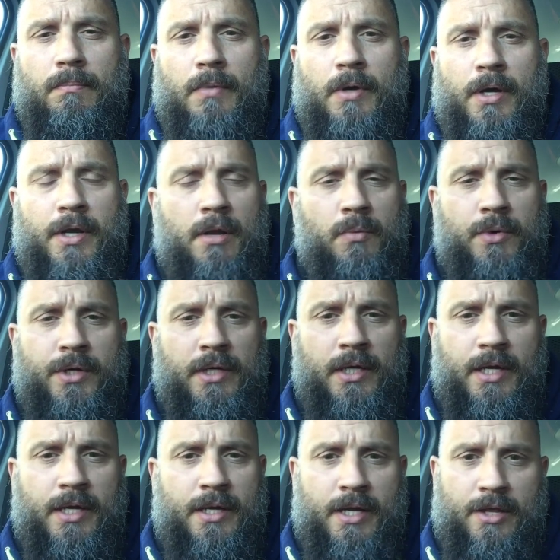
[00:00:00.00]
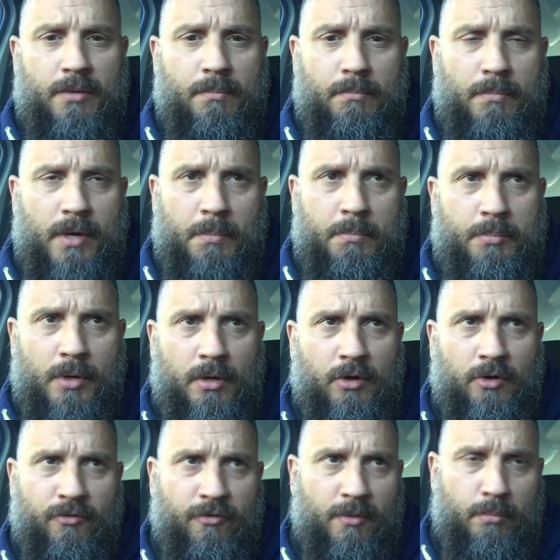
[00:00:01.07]
I don't want to get another
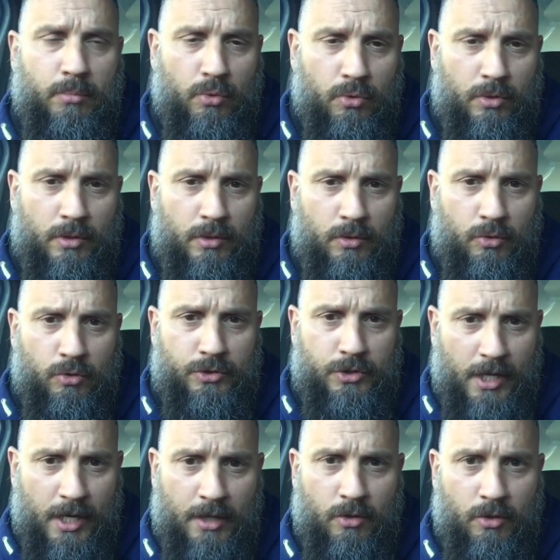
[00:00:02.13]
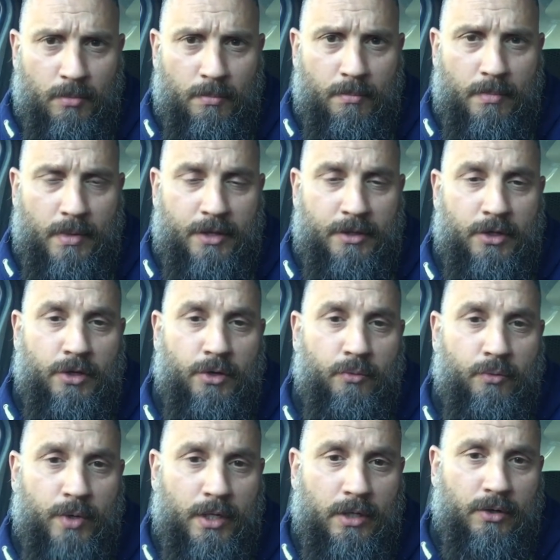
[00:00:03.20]
Apocrypha book called Yacob. And then I
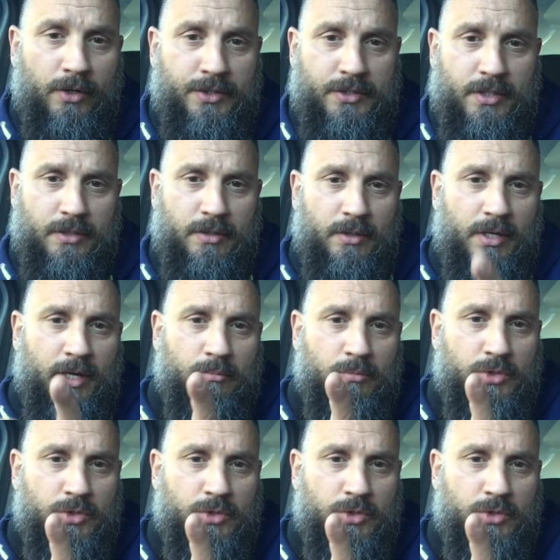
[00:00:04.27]
realized that the name